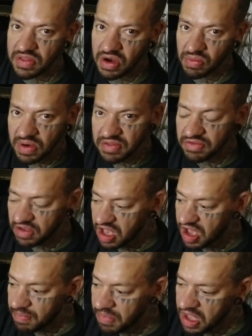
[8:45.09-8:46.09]
their rinse
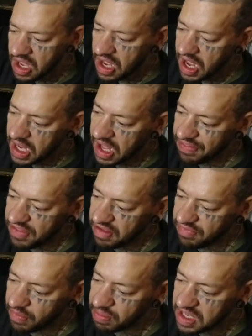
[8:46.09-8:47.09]
cup. I got
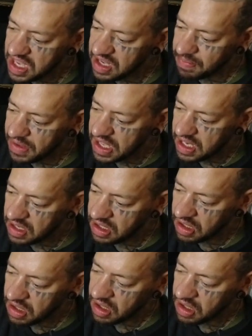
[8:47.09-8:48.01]
this from Kingpin.